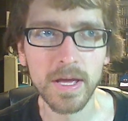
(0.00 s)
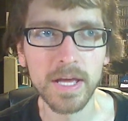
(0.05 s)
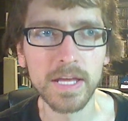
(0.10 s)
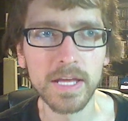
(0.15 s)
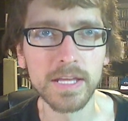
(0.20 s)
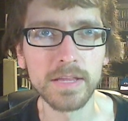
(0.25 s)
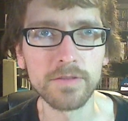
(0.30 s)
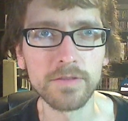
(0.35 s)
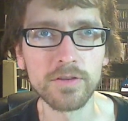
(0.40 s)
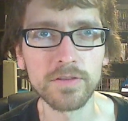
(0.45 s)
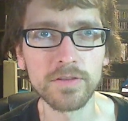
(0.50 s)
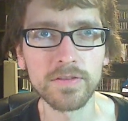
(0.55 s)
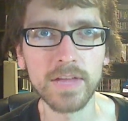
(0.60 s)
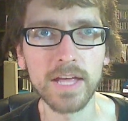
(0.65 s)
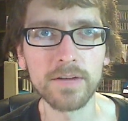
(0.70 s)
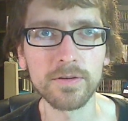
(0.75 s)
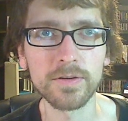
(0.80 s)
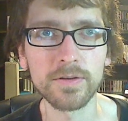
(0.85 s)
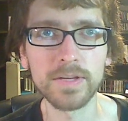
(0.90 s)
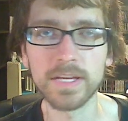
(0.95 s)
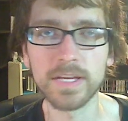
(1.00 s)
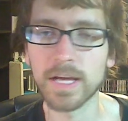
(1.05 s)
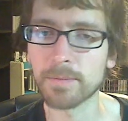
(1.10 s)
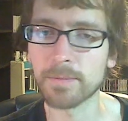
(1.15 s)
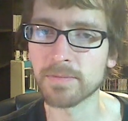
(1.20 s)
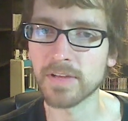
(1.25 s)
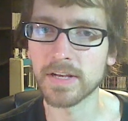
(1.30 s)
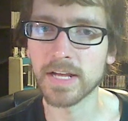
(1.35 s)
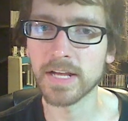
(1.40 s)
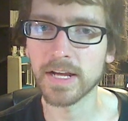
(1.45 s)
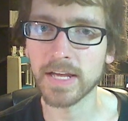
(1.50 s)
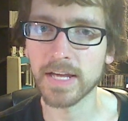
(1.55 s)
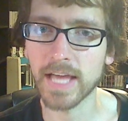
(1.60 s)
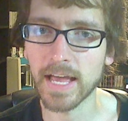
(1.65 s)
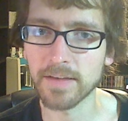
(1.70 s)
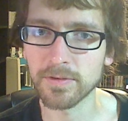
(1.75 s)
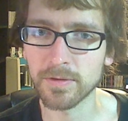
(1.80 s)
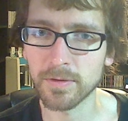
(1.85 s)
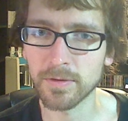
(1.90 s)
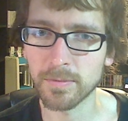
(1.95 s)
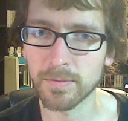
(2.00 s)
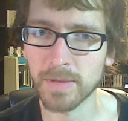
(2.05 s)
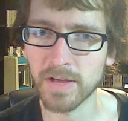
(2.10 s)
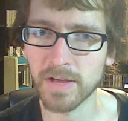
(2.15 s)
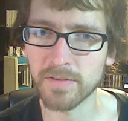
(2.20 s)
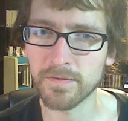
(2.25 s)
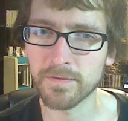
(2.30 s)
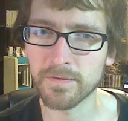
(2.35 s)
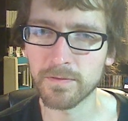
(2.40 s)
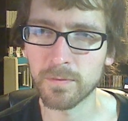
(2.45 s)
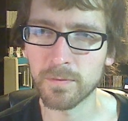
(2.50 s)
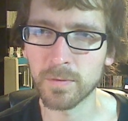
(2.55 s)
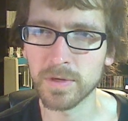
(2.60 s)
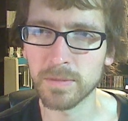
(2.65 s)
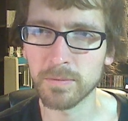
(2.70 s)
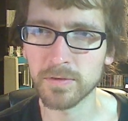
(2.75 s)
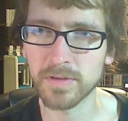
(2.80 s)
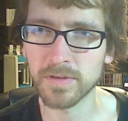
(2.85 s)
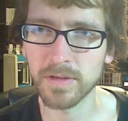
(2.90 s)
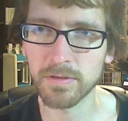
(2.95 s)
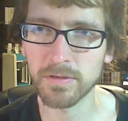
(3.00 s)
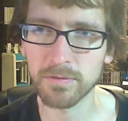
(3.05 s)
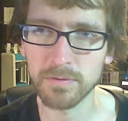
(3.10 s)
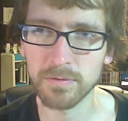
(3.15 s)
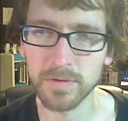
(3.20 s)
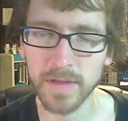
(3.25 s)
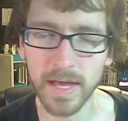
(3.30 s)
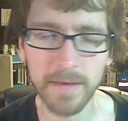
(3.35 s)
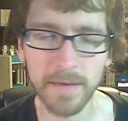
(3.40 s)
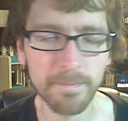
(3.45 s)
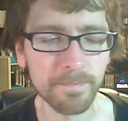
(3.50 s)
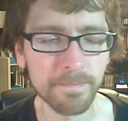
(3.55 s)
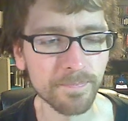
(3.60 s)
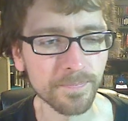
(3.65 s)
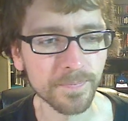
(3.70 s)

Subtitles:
and just entered the Upside Down Castle, about 40% through that.